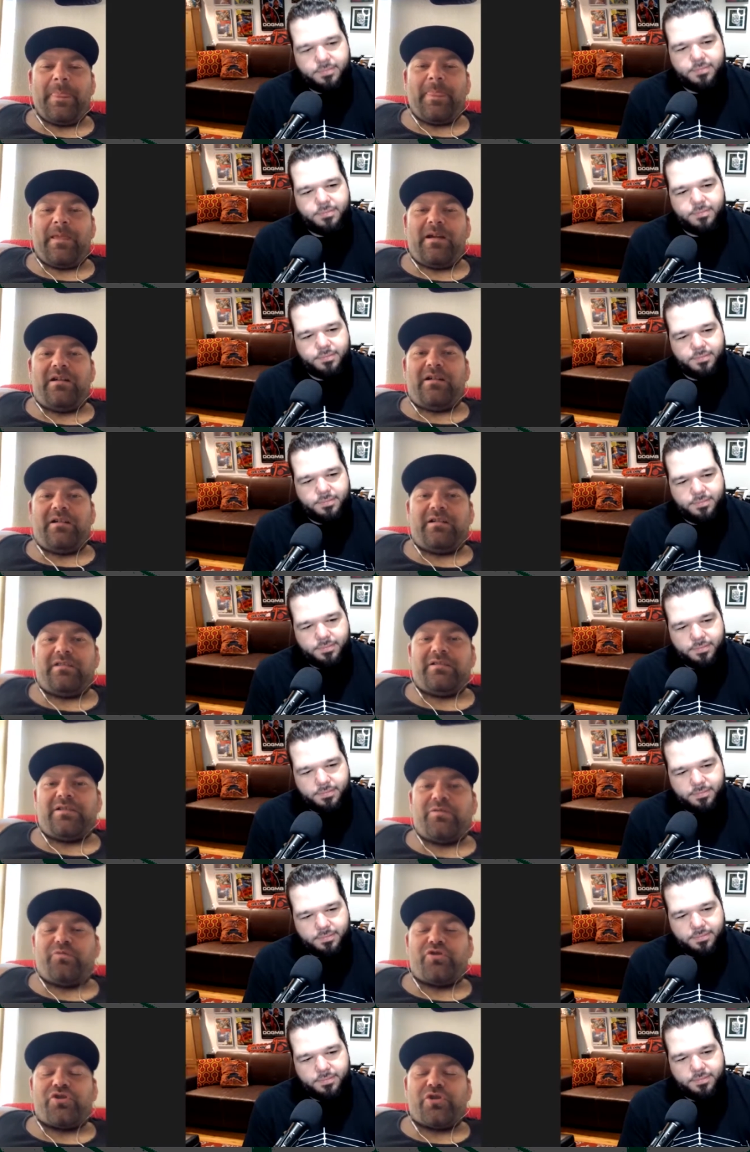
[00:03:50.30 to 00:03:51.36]
Speaker 1: Uh, they
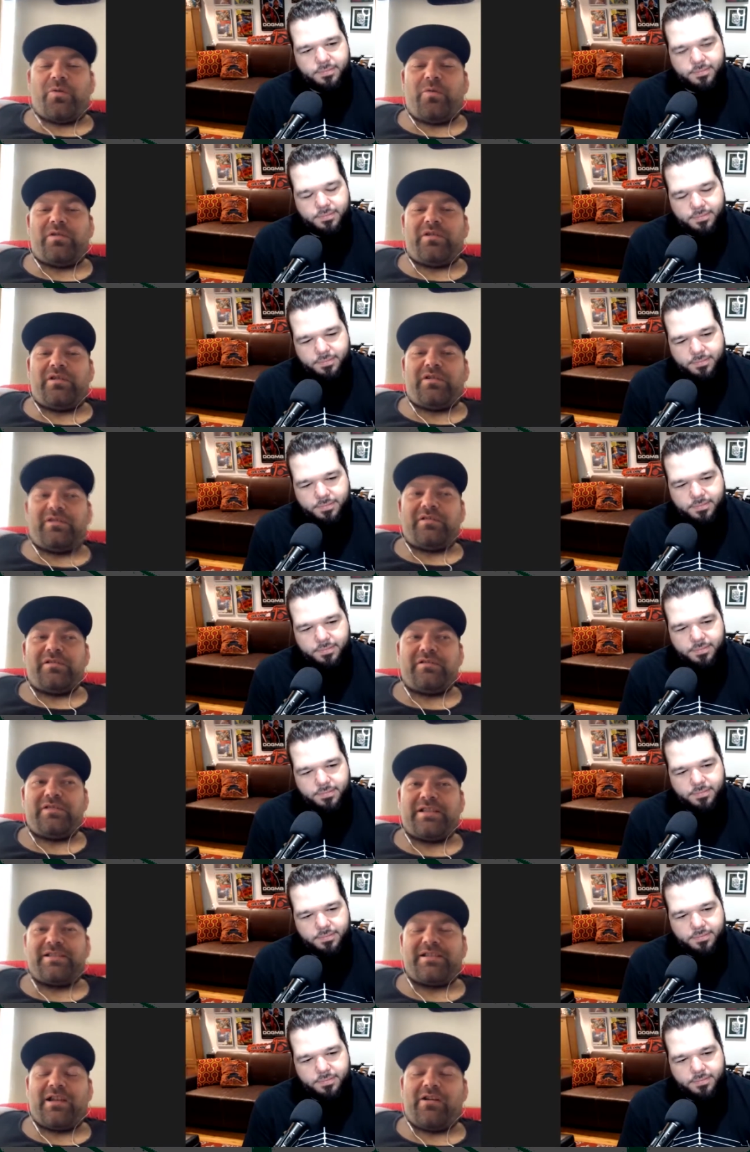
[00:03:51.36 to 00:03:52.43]
would show on the
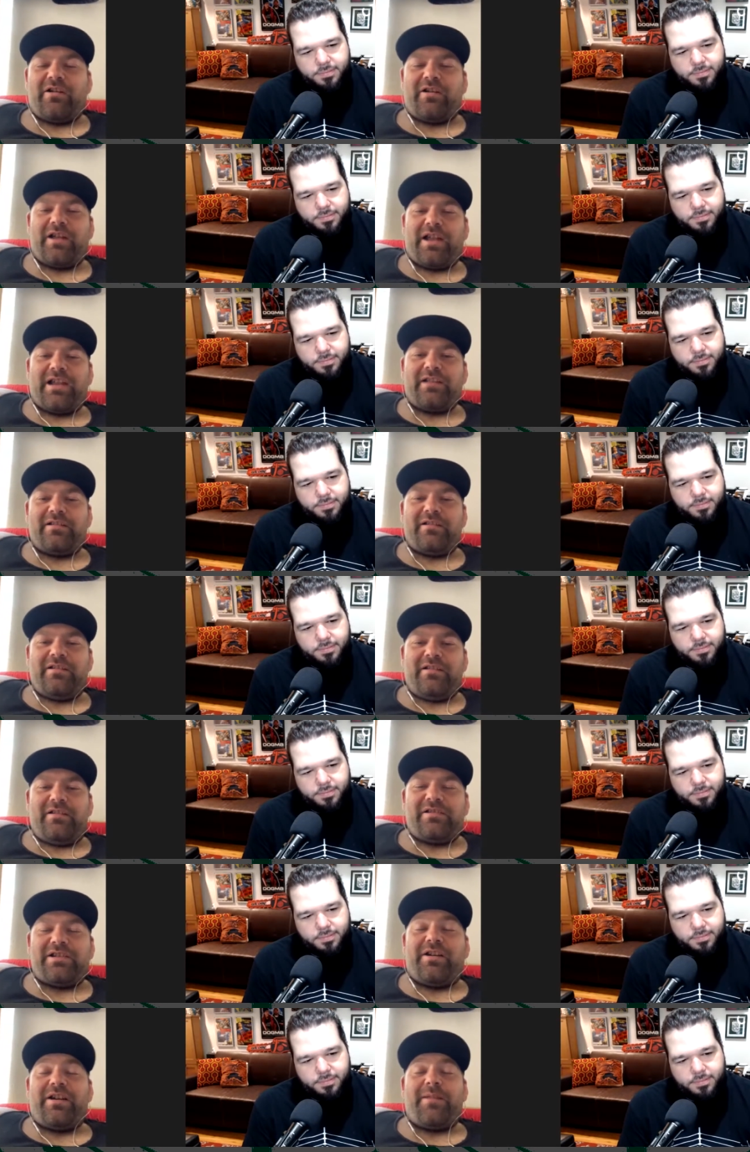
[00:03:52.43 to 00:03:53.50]
like Saturday night,
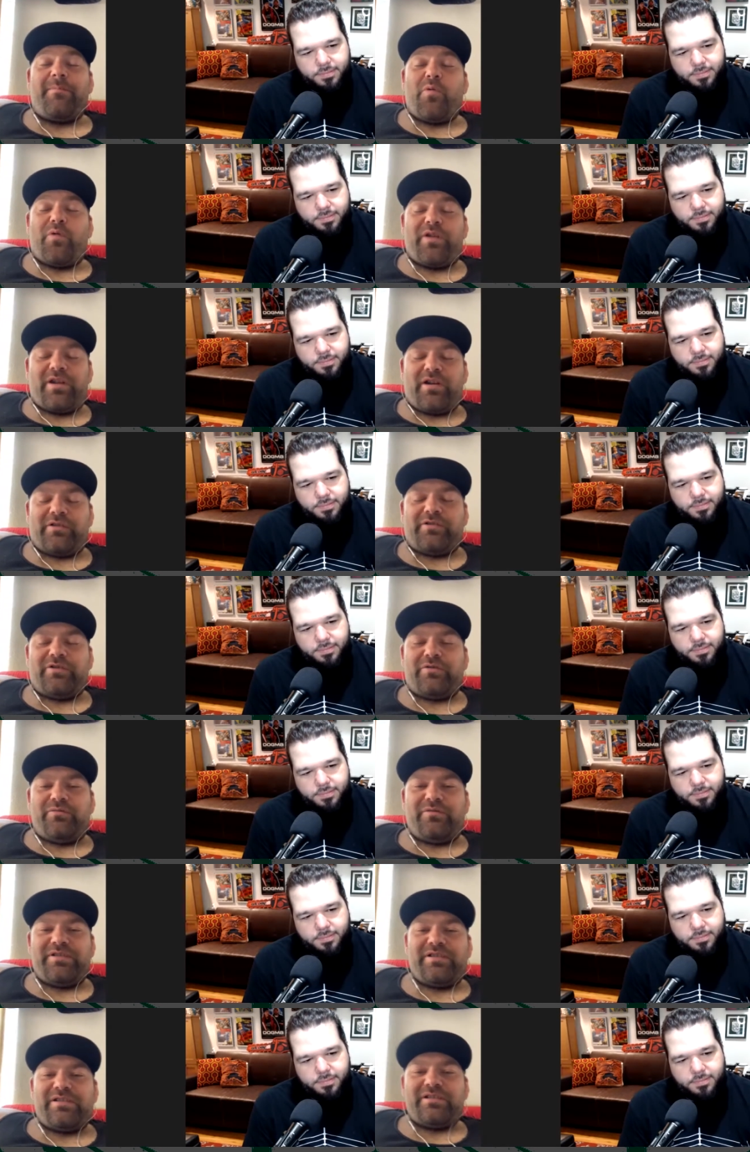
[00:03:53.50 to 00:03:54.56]
Saturday morning
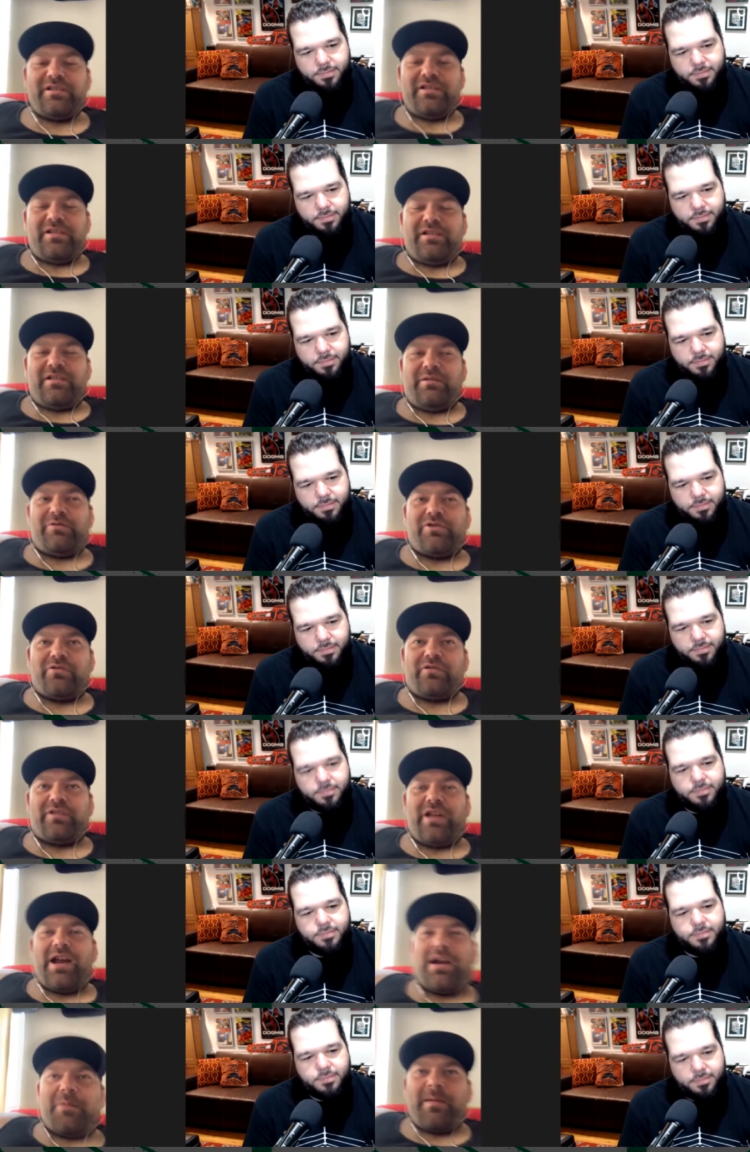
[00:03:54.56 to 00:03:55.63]
cartoons. They would show the
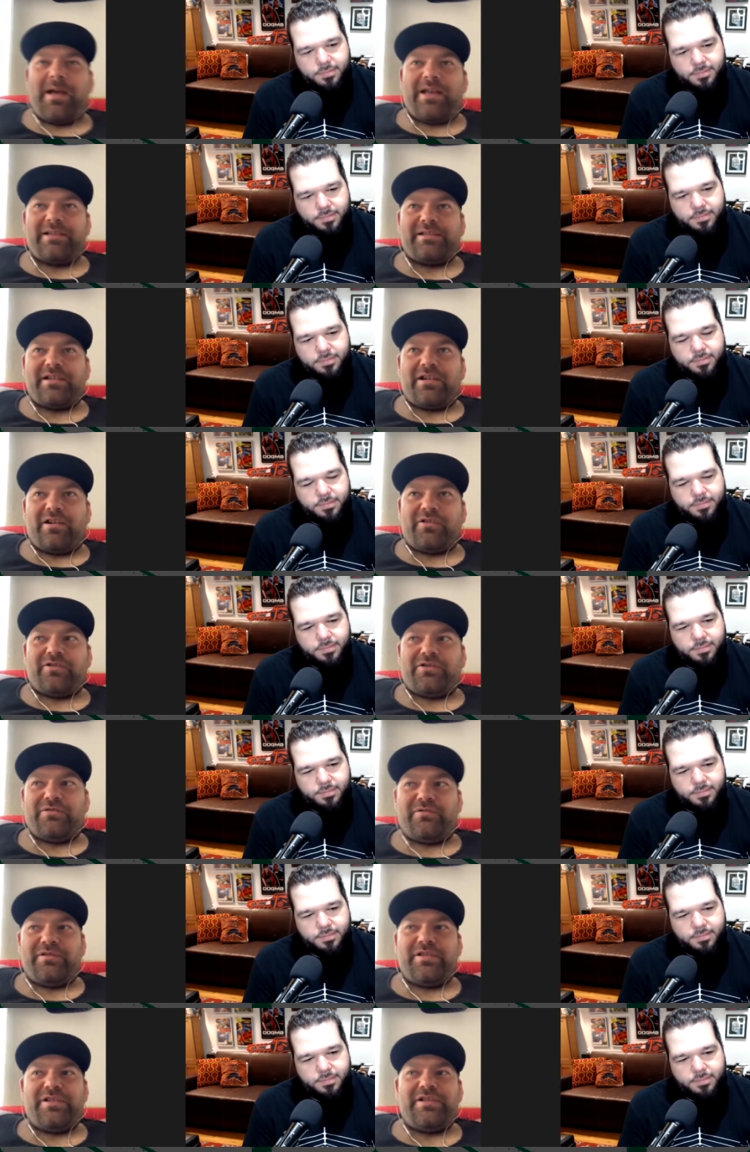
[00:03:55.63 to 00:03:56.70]
Tiger Mask
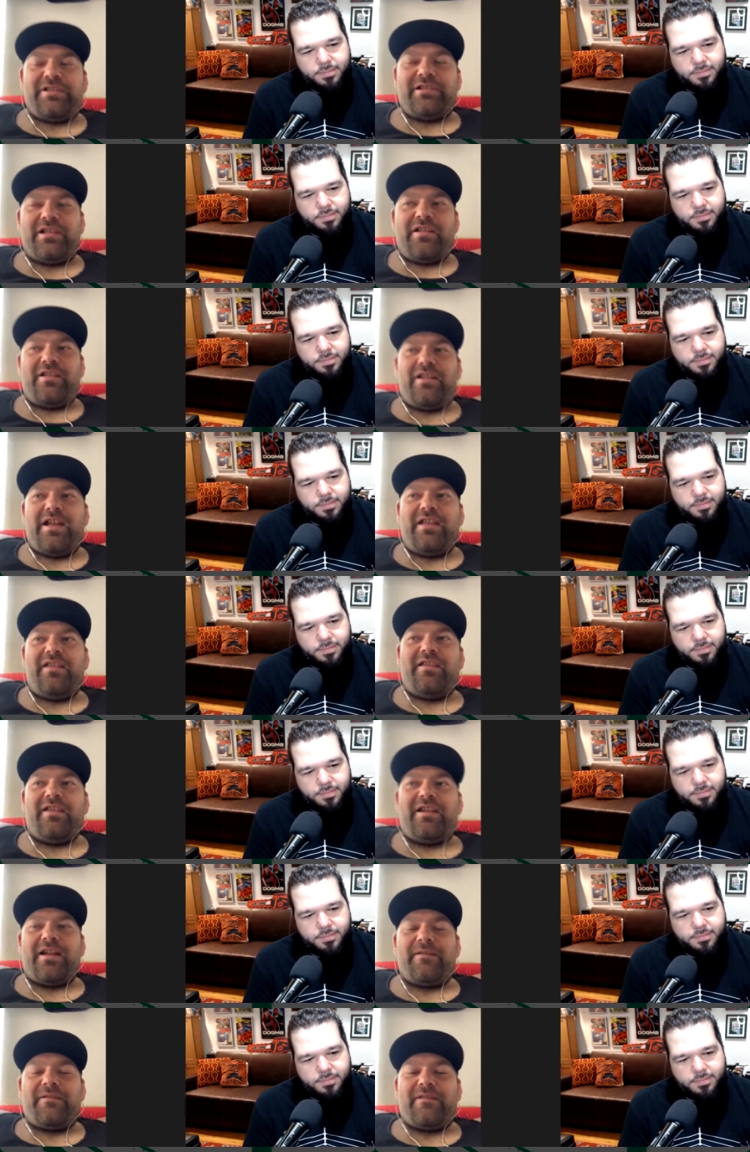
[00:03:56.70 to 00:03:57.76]
cartoon, and then, and
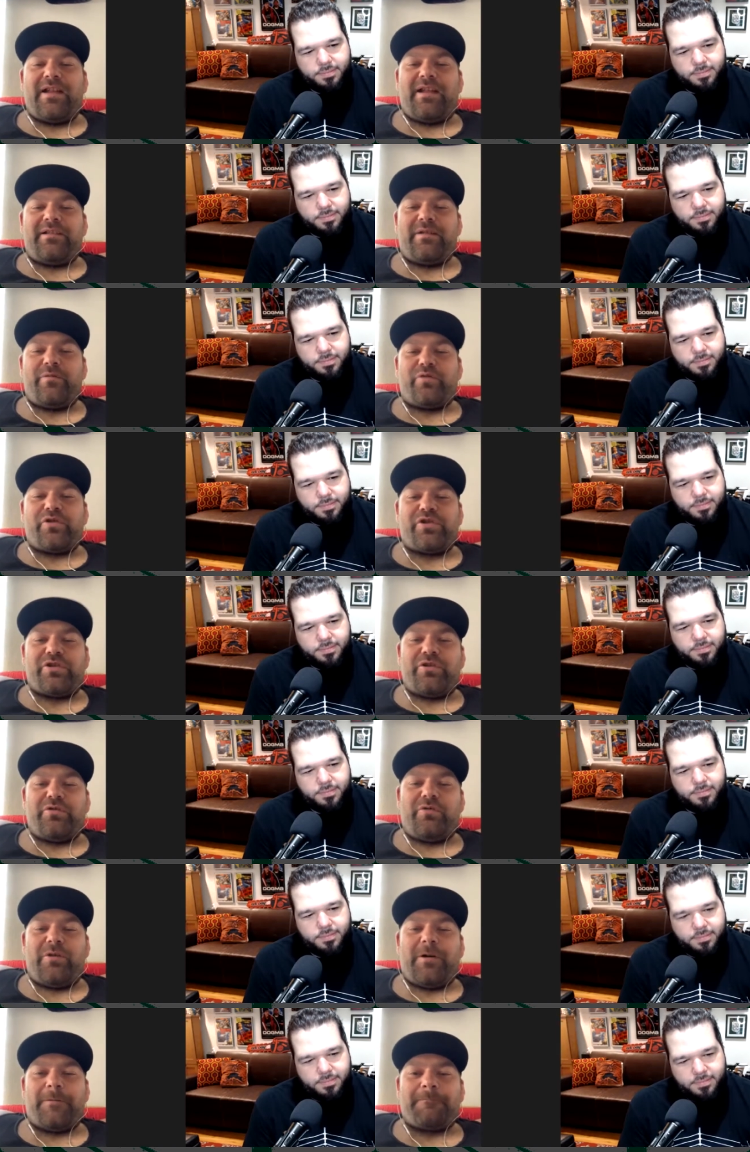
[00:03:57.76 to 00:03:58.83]
then after that, they would show
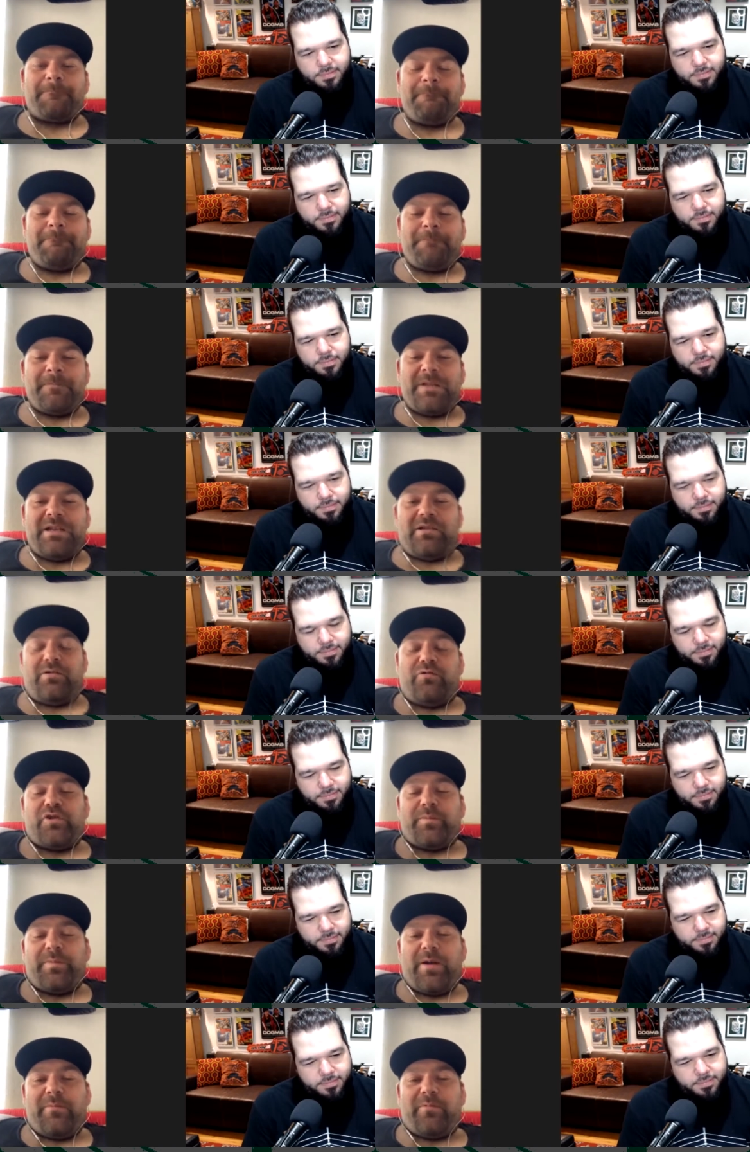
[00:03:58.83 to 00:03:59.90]
um, New
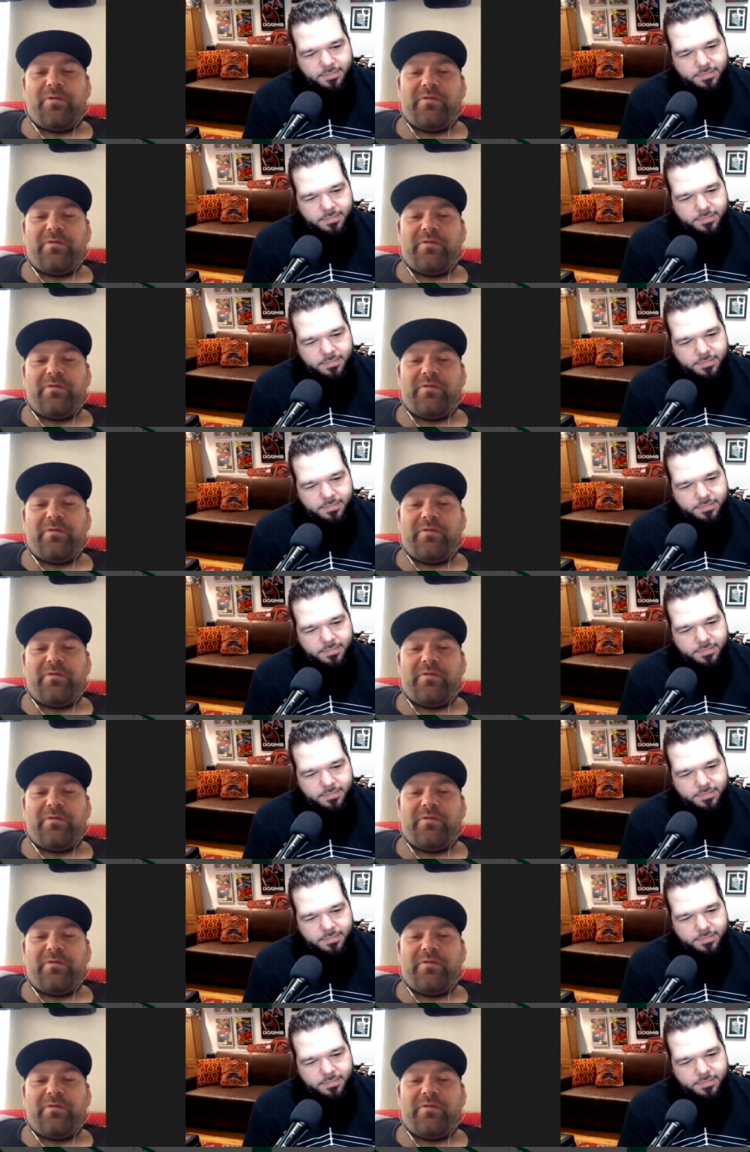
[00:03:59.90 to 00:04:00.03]
Japan Pro